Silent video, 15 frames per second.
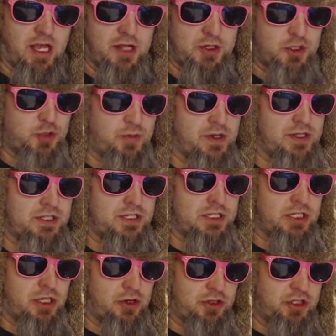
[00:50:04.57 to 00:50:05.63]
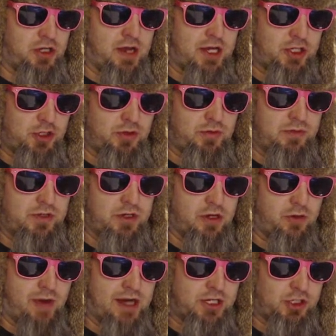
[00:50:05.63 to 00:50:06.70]
instruments and use
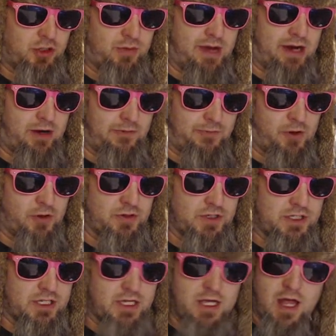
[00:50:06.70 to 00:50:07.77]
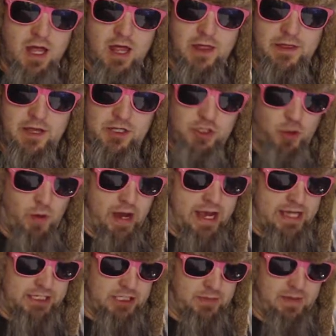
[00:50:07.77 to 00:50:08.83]
directional migrophones. These are
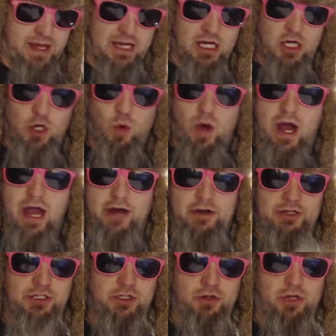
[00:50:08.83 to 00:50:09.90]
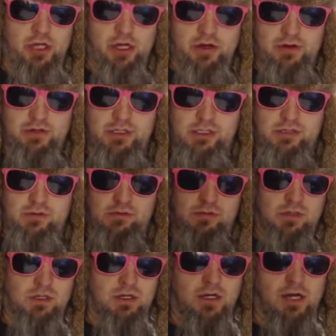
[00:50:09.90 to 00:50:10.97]
ways to make quieter studios.
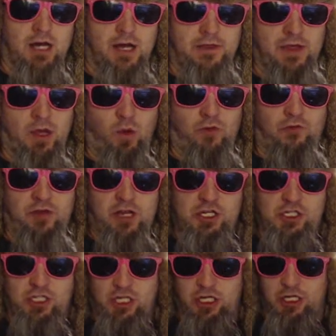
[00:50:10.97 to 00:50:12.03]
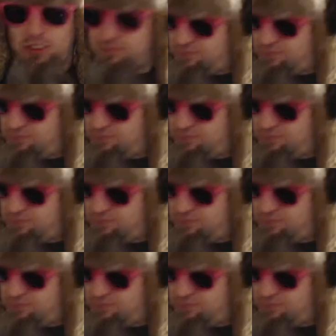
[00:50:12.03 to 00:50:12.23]
I think we finished a good